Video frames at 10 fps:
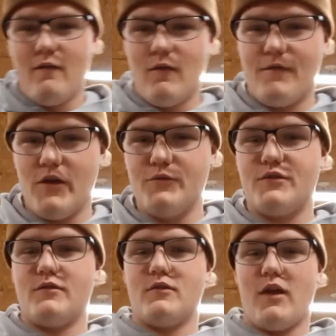Reviews.
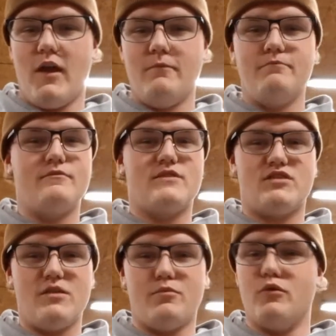Okay,
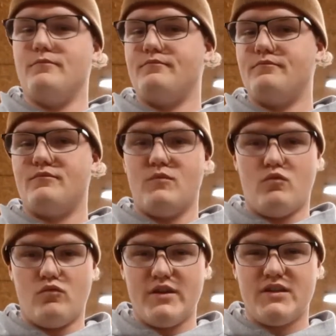simple,
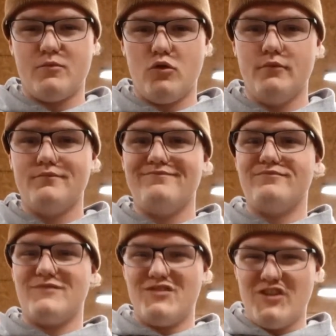reasonable,
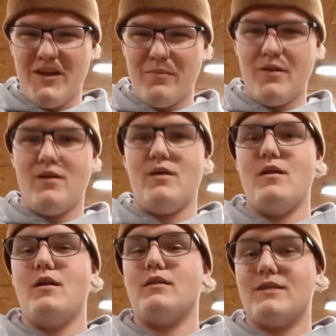cheap.
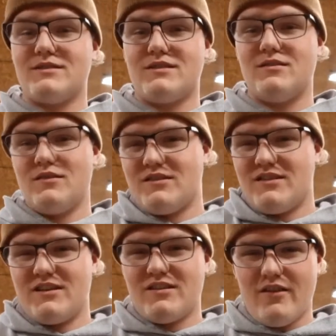Let's
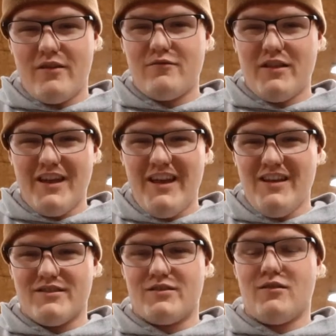test how that really
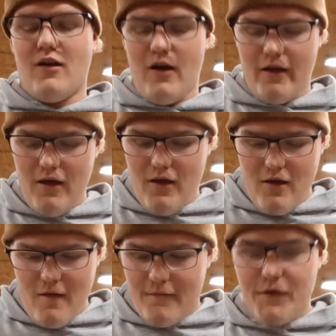is. All right.
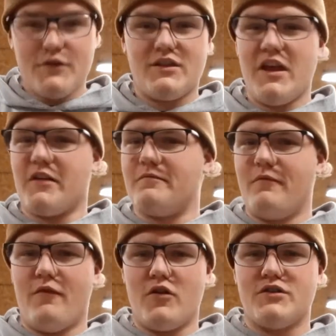First thing,
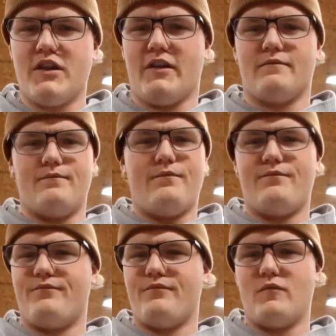
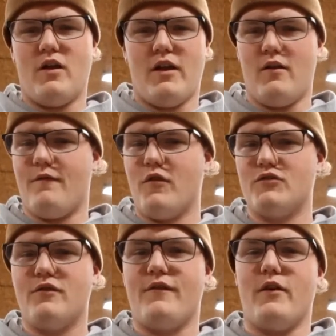right here.
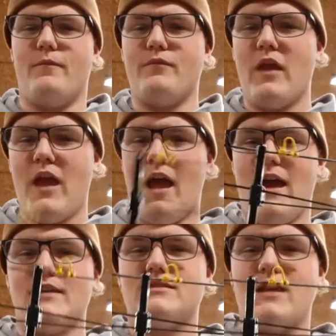First review,
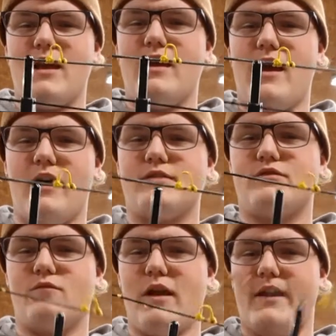SAS
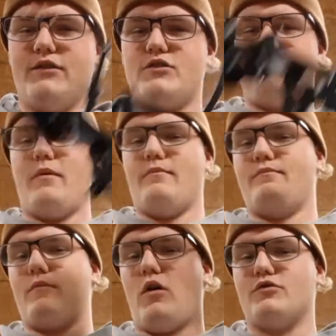Rage, but
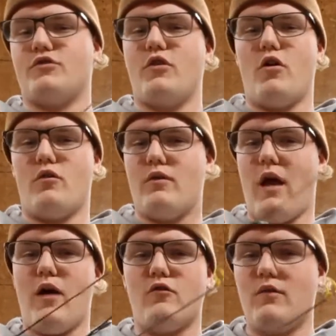also known
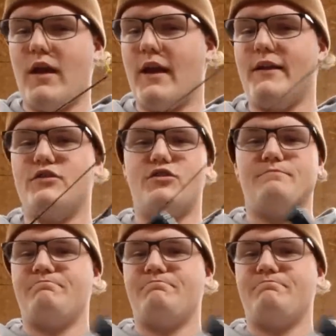Outrage.